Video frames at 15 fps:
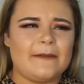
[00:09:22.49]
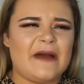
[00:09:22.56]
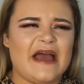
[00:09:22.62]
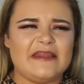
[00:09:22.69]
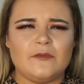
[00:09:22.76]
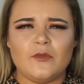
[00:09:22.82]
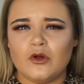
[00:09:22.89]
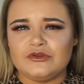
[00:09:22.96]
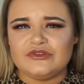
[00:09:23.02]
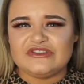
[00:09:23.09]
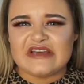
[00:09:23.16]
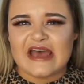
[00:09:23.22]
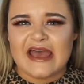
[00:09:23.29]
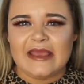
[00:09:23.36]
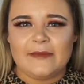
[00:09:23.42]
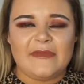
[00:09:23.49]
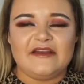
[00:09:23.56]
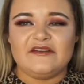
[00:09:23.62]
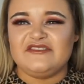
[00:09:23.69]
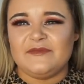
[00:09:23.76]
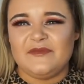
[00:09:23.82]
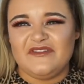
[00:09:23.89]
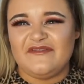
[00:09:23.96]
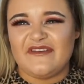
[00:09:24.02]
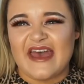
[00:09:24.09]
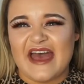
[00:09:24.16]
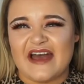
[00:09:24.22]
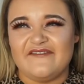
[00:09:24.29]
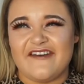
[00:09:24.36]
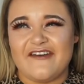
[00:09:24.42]
I buy them all the time and to be
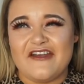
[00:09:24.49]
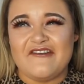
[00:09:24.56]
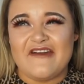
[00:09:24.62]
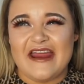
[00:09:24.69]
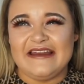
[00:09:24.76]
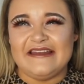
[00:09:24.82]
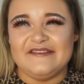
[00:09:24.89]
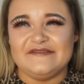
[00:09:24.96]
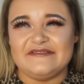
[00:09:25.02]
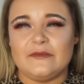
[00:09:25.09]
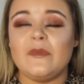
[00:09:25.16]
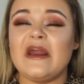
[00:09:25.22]
fair I very rarely use them.